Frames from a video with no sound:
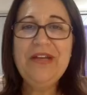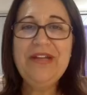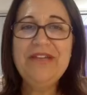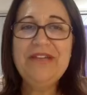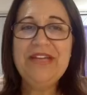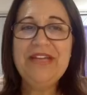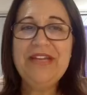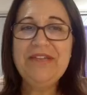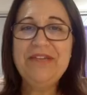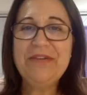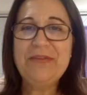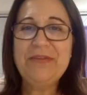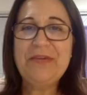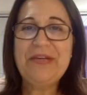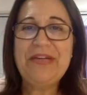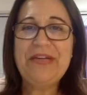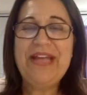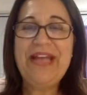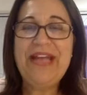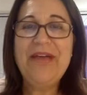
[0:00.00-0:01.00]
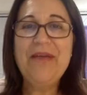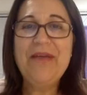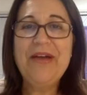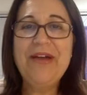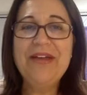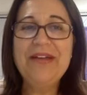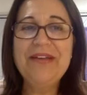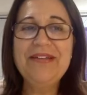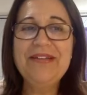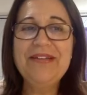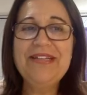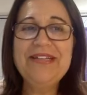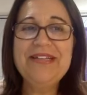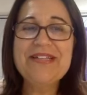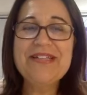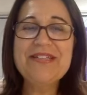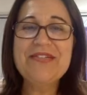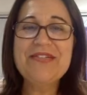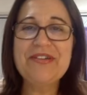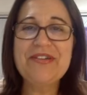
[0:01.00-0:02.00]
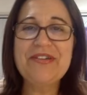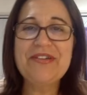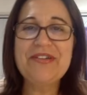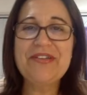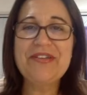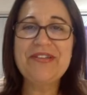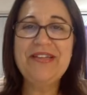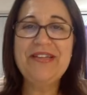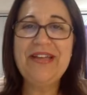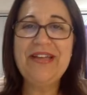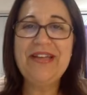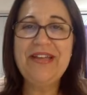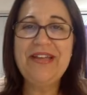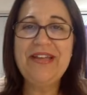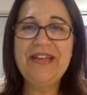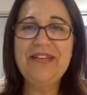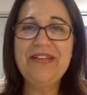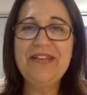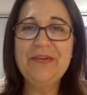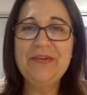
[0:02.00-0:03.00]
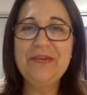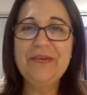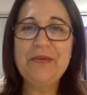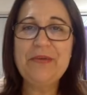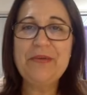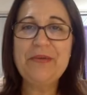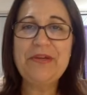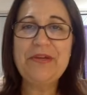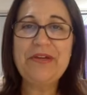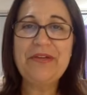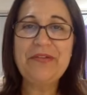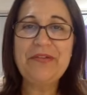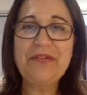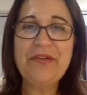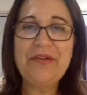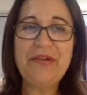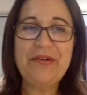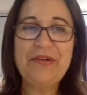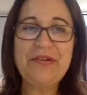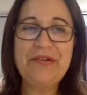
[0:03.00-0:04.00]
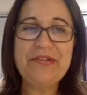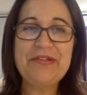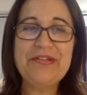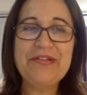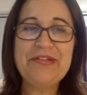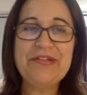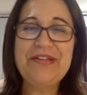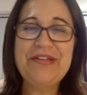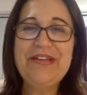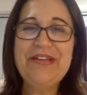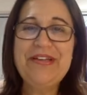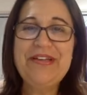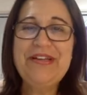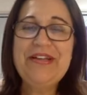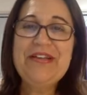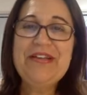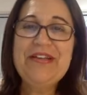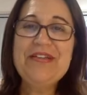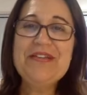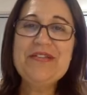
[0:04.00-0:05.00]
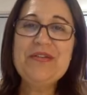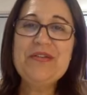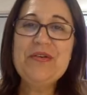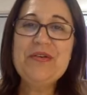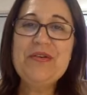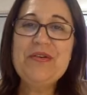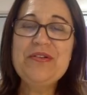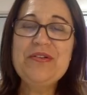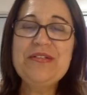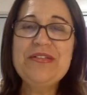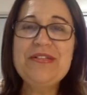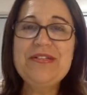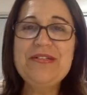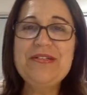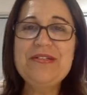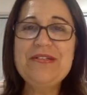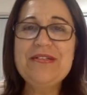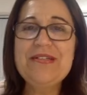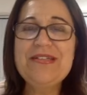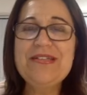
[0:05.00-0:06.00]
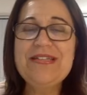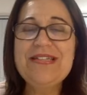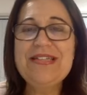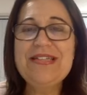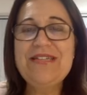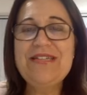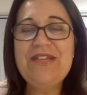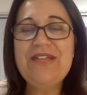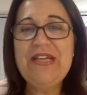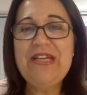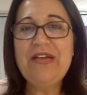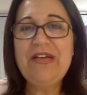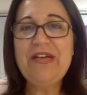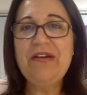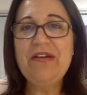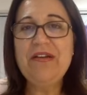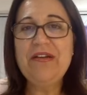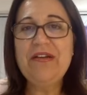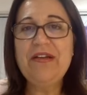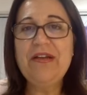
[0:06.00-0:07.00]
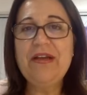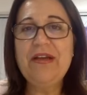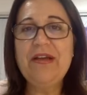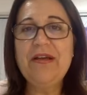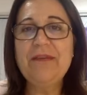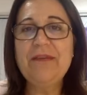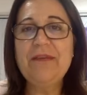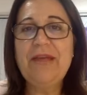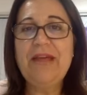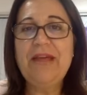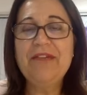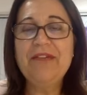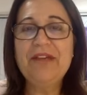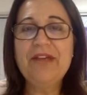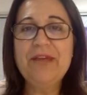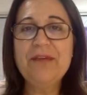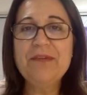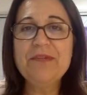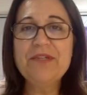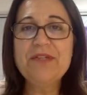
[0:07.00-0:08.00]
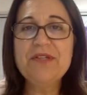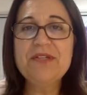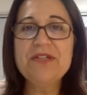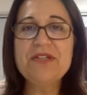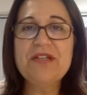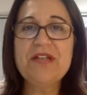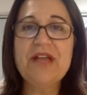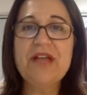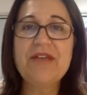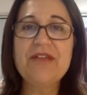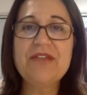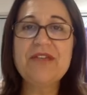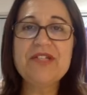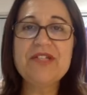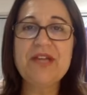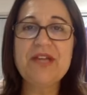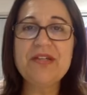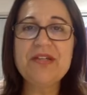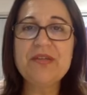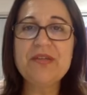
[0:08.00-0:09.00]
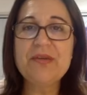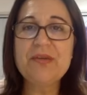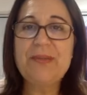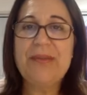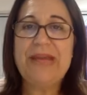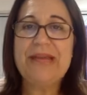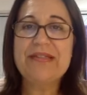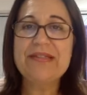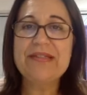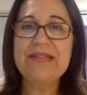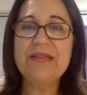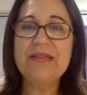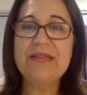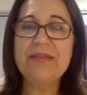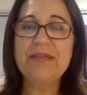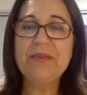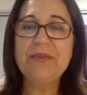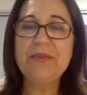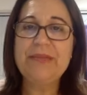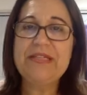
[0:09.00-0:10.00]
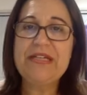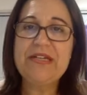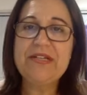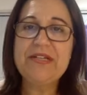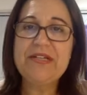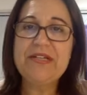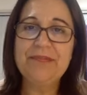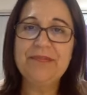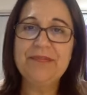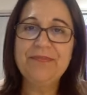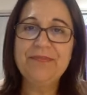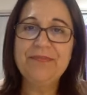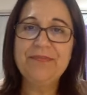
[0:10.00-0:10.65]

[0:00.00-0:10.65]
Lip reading: Evening, everybody. Lachlan here, the autoimmune health coach. So this evening I have come to you to have a chat to you about supplementation.